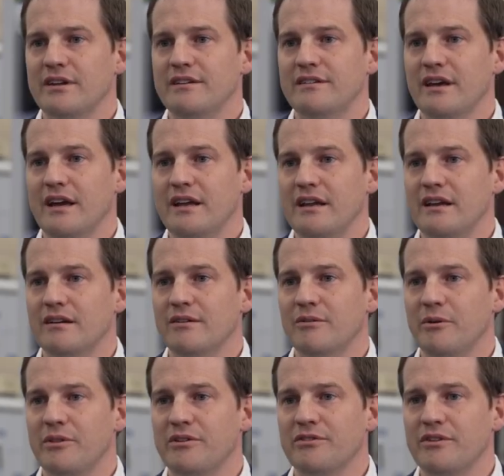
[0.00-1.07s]
containing
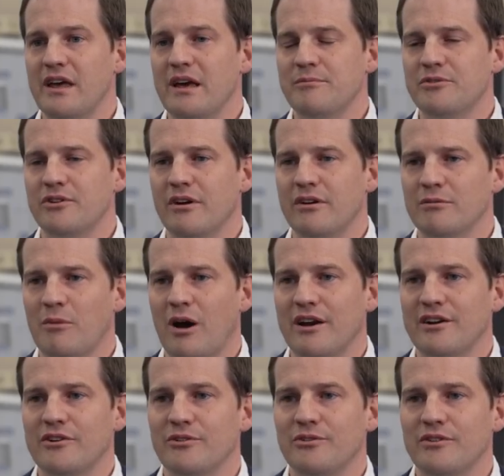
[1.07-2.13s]
with a slam shut or monitor